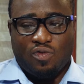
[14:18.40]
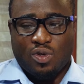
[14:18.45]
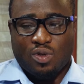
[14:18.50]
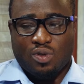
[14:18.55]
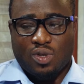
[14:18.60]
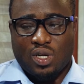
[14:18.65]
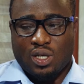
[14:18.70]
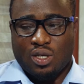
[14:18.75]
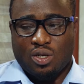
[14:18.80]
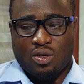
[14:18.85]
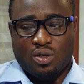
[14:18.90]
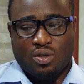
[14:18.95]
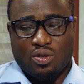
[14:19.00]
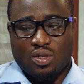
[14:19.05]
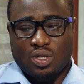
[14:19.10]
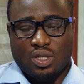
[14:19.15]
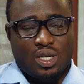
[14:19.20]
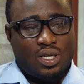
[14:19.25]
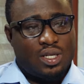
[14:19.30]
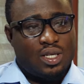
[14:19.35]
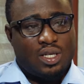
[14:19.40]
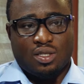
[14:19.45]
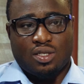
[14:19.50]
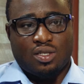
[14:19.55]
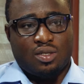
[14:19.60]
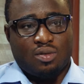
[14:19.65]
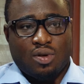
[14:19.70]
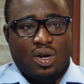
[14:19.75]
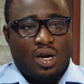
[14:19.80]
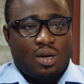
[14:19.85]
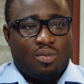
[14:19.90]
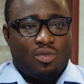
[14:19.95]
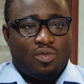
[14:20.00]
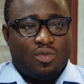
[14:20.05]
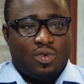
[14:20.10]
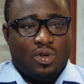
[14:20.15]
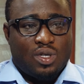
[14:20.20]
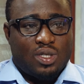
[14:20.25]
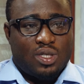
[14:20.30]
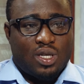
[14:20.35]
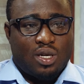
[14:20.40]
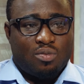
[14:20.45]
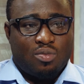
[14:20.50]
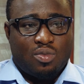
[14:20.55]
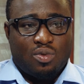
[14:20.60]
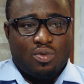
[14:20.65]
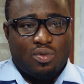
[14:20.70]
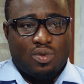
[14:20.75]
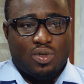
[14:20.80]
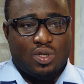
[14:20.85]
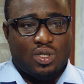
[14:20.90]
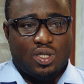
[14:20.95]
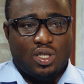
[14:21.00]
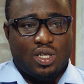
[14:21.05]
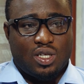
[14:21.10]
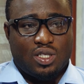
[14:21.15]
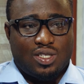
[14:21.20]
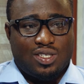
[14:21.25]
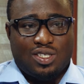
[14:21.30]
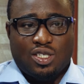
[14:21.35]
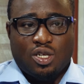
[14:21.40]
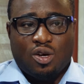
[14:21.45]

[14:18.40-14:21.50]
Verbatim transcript: feel like you're using an Instagram, for example. Right. It, it's